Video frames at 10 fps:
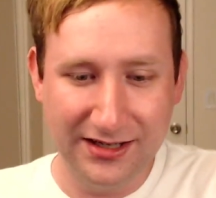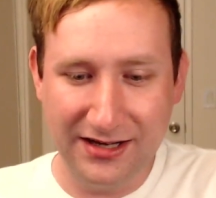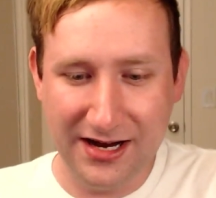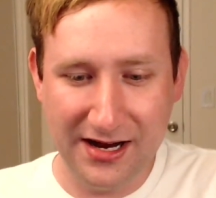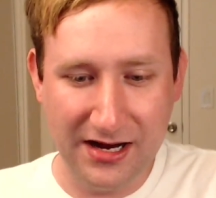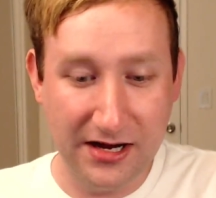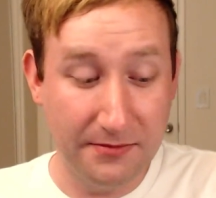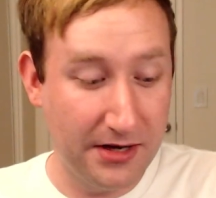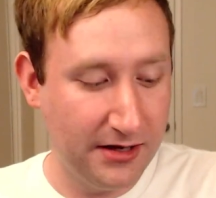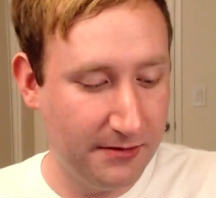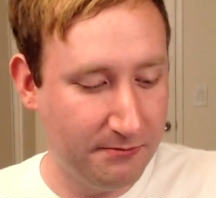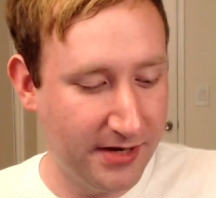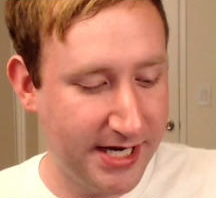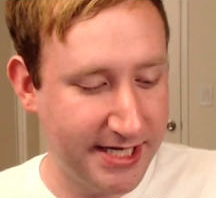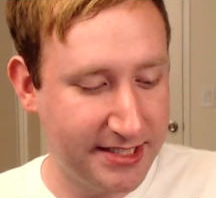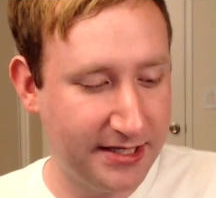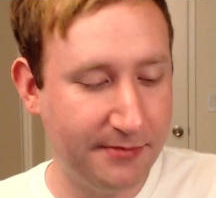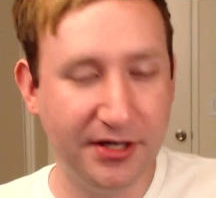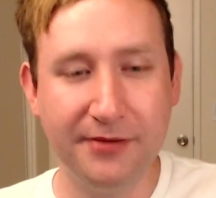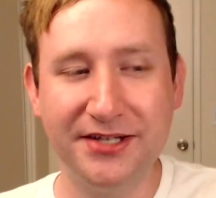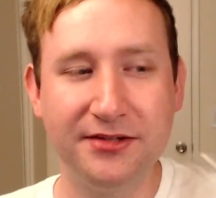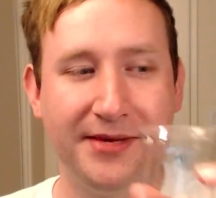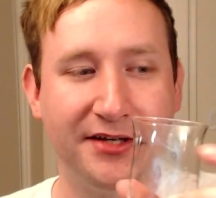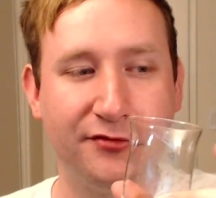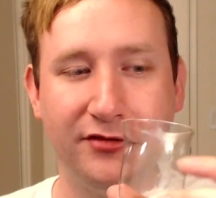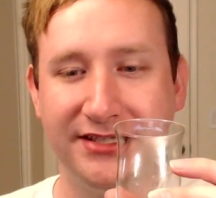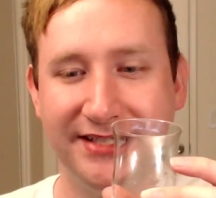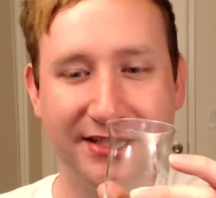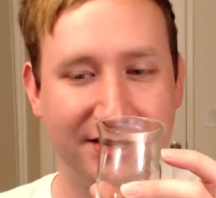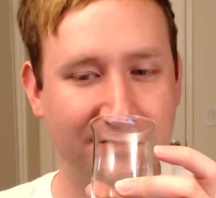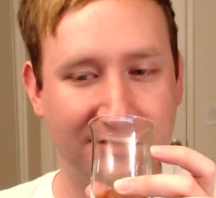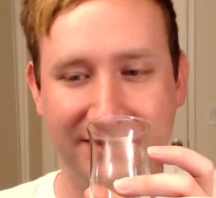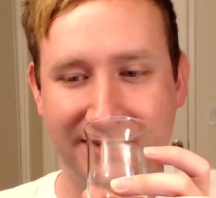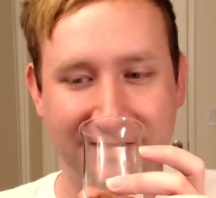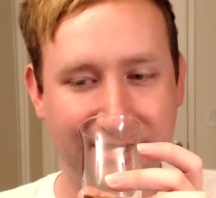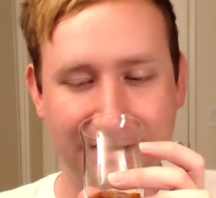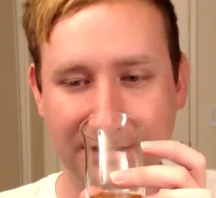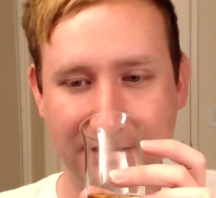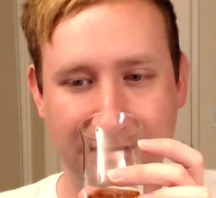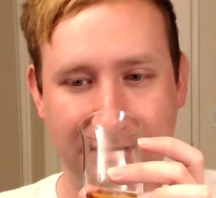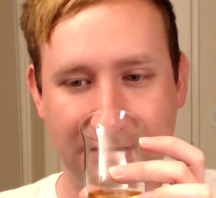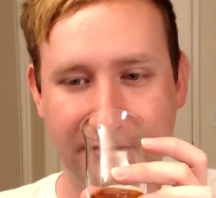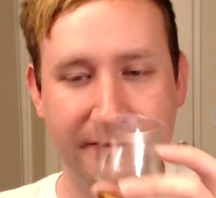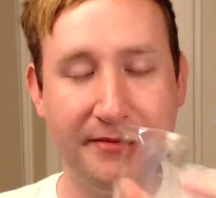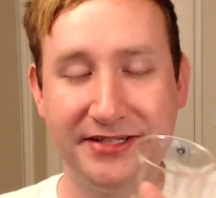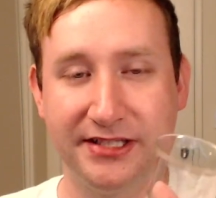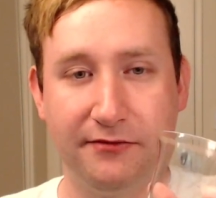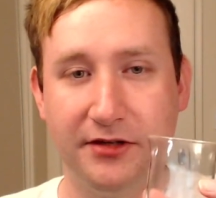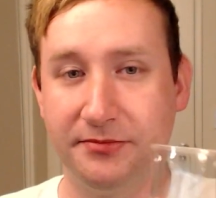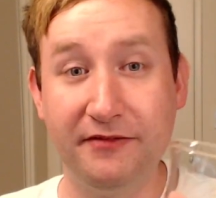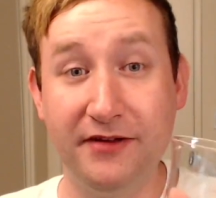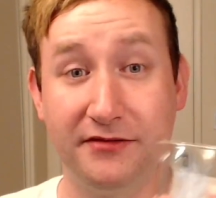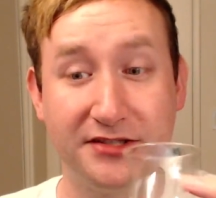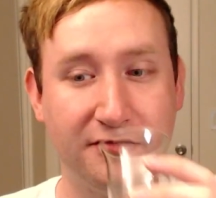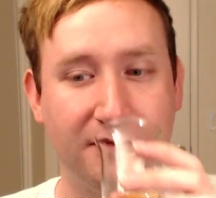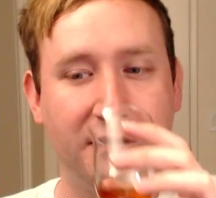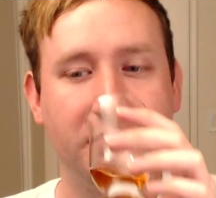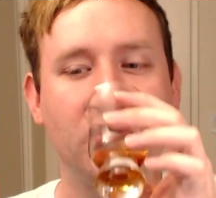But I'm gonna go back to the Maker's 46 just real quick, just to remind myself what's my favorite so far.